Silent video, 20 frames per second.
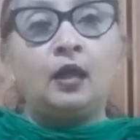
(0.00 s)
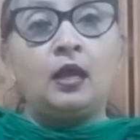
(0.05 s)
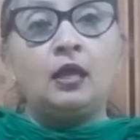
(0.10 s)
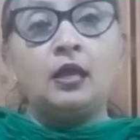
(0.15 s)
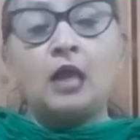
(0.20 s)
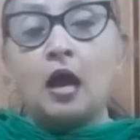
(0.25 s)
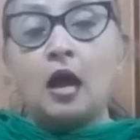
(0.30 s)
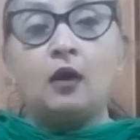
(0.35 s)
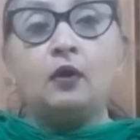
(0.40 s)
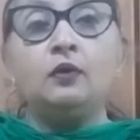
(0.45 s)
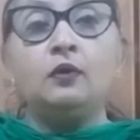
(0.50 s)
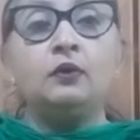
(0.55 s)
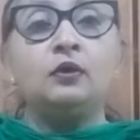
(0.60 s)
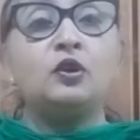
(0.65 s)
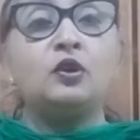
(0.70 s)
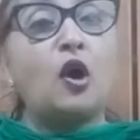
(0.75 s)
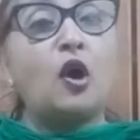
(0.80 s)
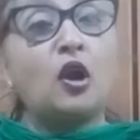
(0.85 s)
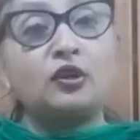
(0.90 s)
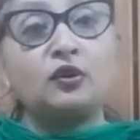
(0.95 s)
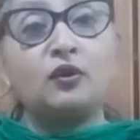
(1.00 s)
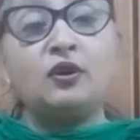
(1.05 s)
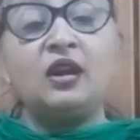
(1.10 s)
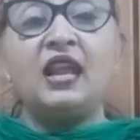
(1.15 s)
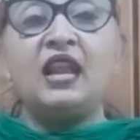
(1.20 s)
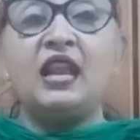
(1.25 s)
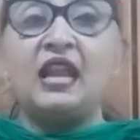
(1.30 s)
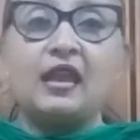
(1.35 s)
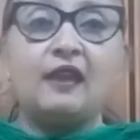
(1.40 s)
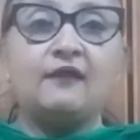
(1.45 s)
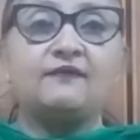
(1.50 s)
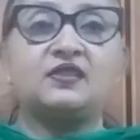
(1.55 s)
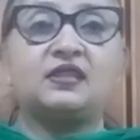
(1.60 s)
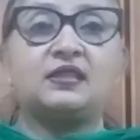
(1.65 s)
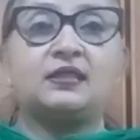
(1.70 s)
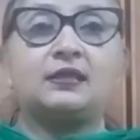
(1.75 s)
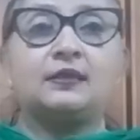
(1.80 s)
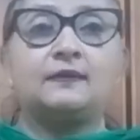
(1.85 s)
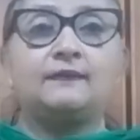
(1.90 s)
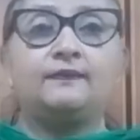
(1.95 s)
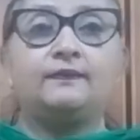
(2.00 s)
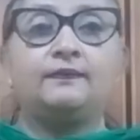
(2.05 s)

Now not only leaves